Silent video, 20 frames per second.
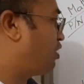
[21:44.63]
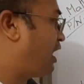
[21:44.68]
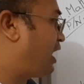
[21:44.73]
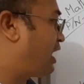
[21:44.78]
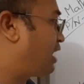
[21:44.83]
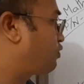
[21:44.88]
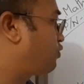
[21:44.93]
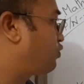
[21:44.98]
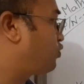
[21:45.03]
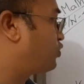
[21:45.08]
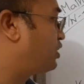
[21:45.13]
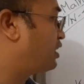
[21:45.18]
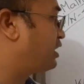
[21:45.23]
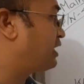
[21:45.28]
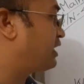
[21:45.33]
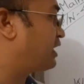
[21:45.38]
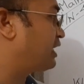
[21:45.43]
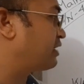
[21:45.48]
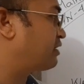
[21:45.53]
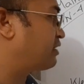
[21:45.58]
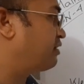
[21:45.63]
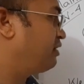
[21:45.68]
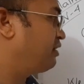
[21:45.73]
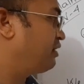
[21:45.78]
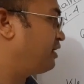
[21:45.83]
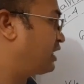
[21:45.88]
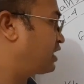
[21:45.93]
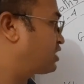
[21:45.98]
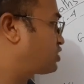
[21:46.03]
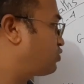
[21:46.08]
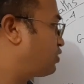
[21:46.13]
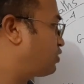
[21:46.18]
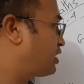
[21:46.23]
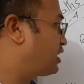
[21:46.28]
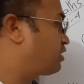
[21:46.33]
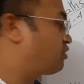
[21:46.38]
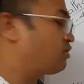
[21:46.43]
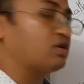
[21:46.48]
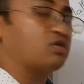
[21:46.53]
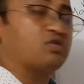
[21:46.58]
I will get x1
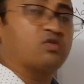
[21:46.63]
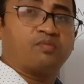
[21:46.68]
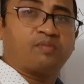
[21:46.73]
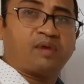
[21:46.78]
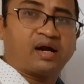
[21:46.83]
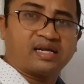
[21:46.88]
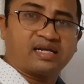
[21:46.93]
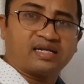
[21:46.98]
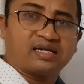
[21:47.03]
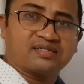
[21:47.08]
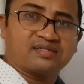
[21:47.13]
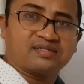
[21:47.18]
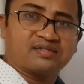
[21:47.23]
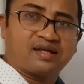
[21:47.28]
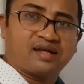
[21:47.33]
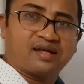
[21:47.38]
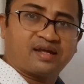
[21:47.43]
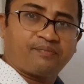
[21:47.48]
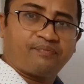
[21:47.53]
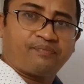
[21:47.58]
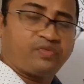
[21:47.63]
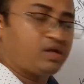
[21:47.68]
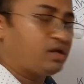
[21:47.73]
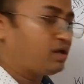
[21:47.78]
equal to minus A